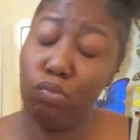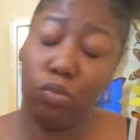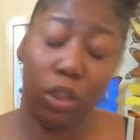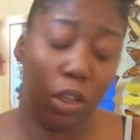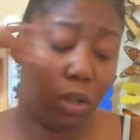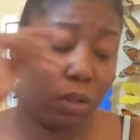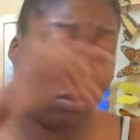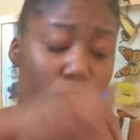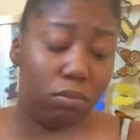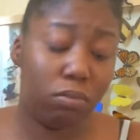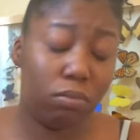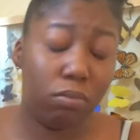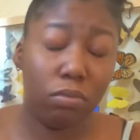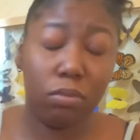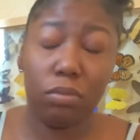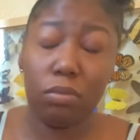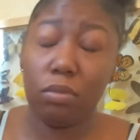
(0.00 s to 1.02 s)
you know.
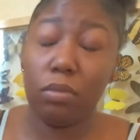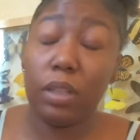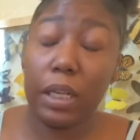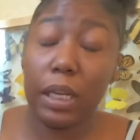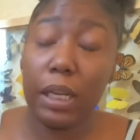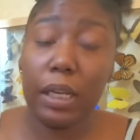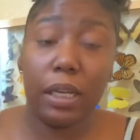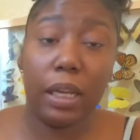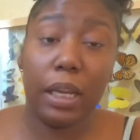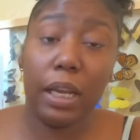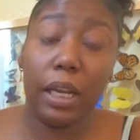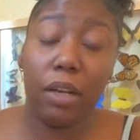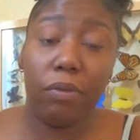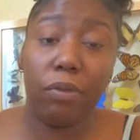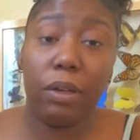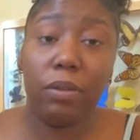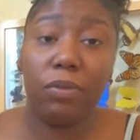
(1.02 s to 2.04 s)
They get
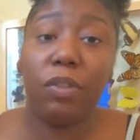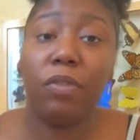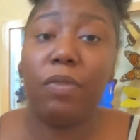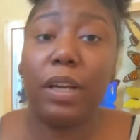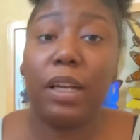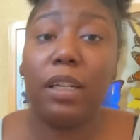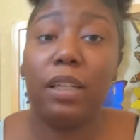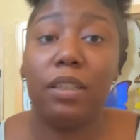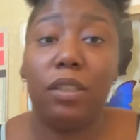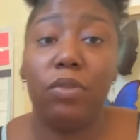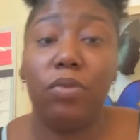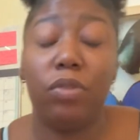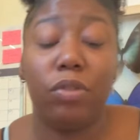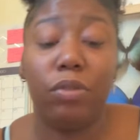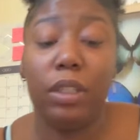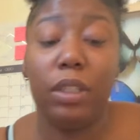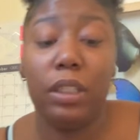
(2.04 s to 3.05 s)
the reps for finance
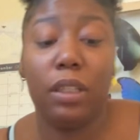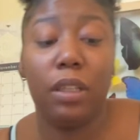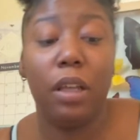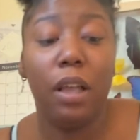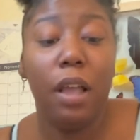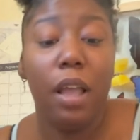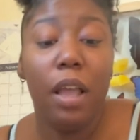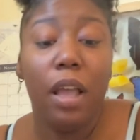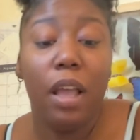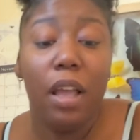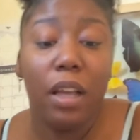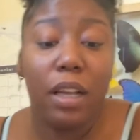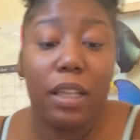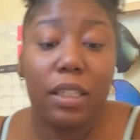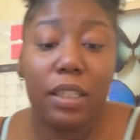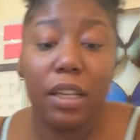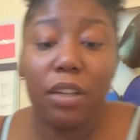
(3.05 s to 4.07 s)
for a reason,
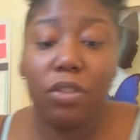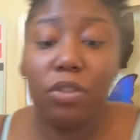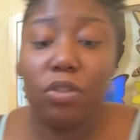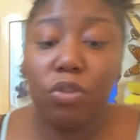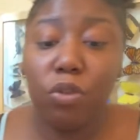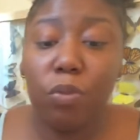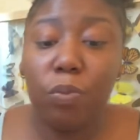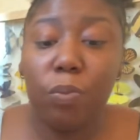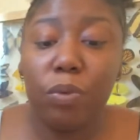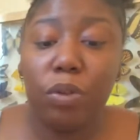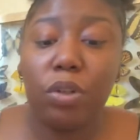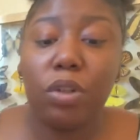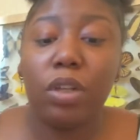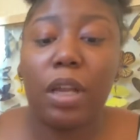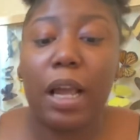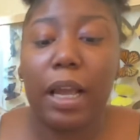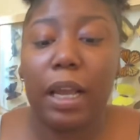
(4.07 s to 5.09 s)
because they're
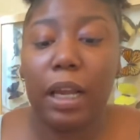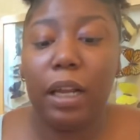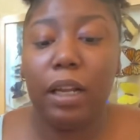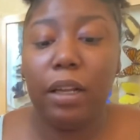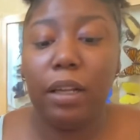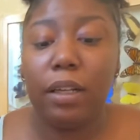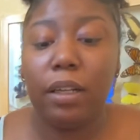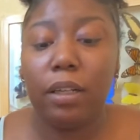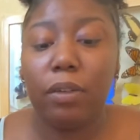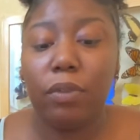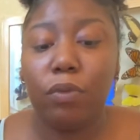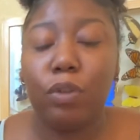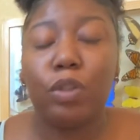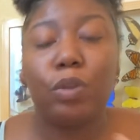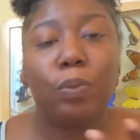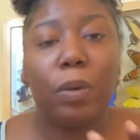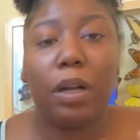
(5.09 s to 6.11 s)
super, like,
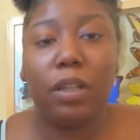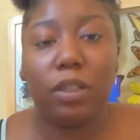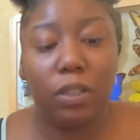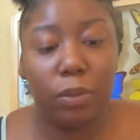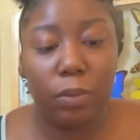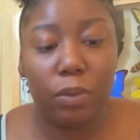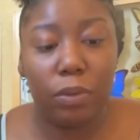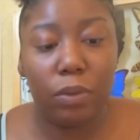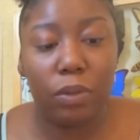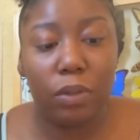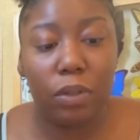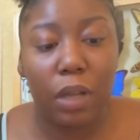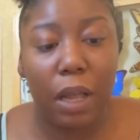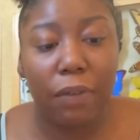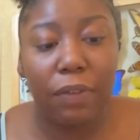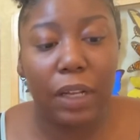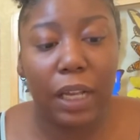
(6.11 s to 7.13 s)
responsible. So
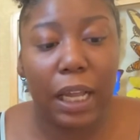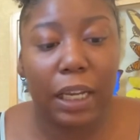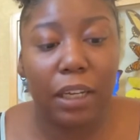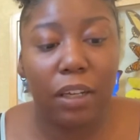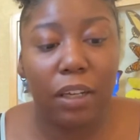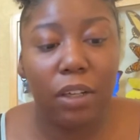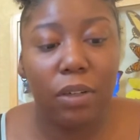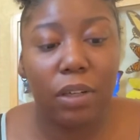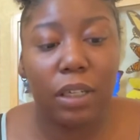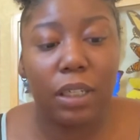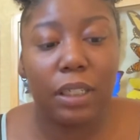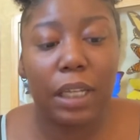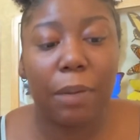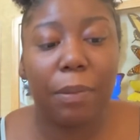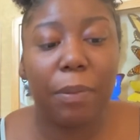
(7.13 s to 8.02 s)
I feel like you are the type